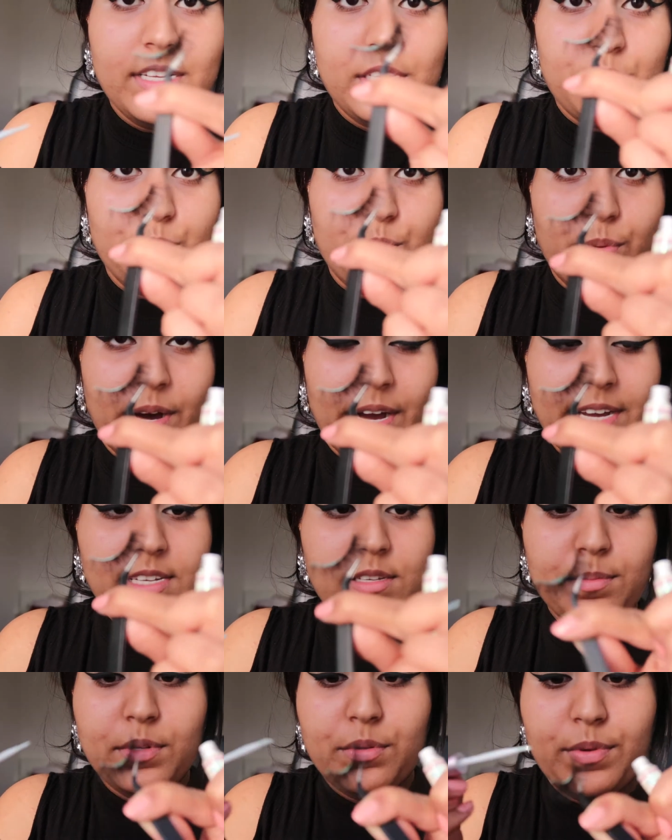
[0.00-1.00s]
It's
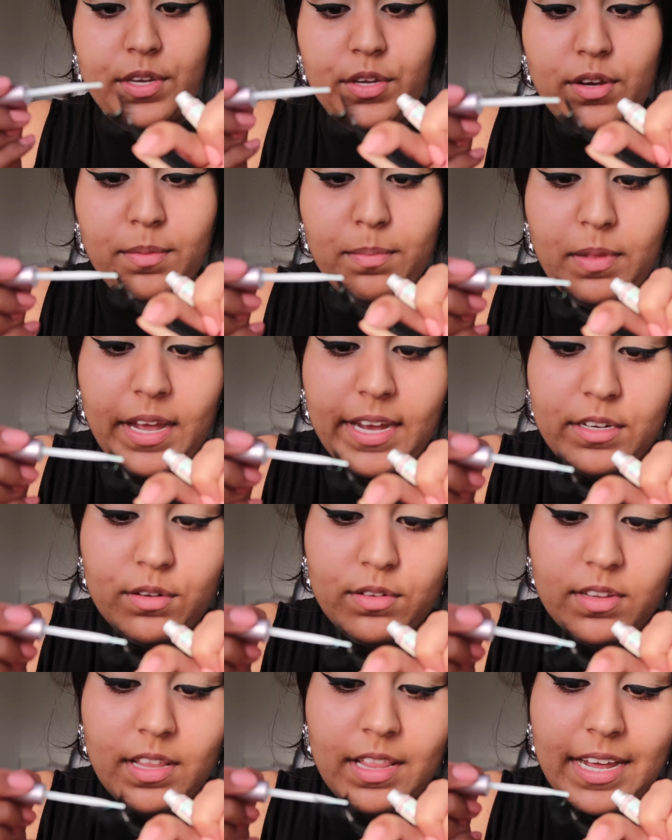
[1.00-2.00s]
white, but when you apply it
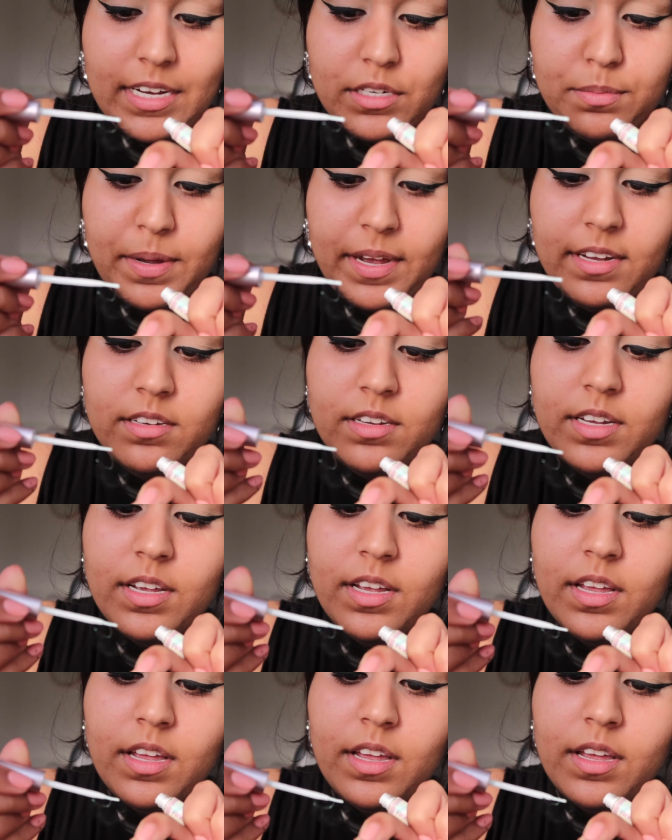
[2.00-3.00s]
on the lash band,
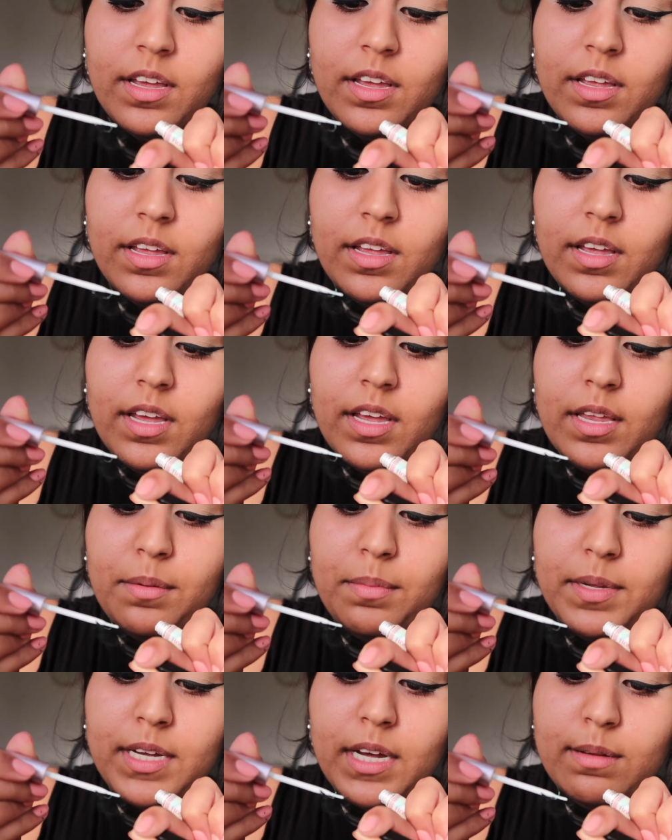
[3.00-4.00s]
it
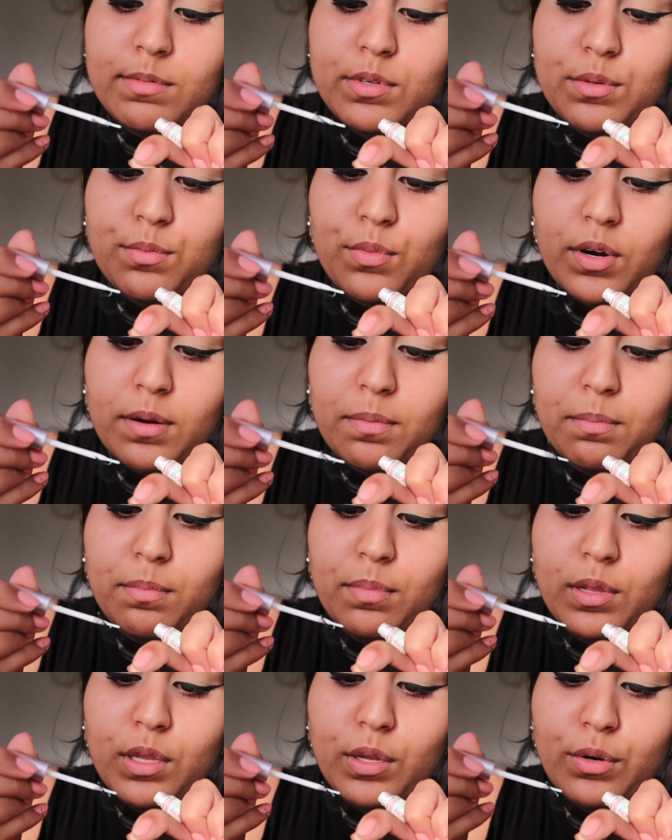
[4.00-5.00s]
becomes more
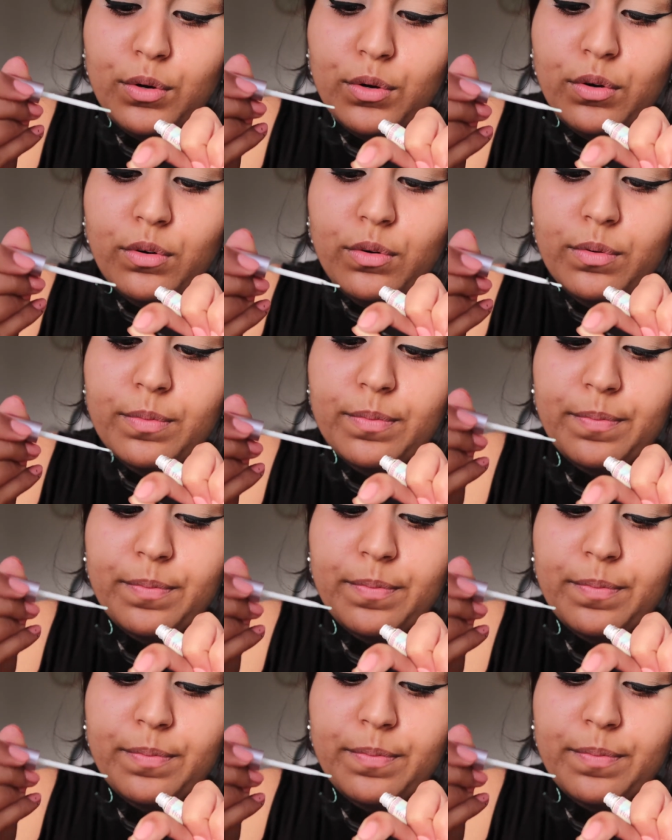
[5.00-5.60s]
blue